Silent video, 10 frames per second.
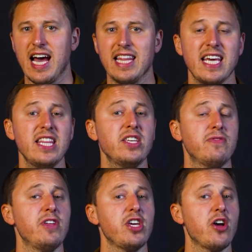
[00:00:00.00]
and in
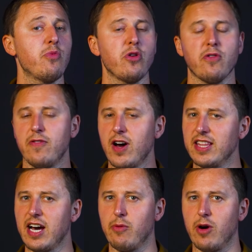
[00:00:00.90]
this video, we will
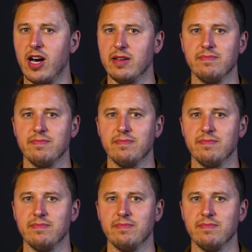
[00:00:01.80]
find out why.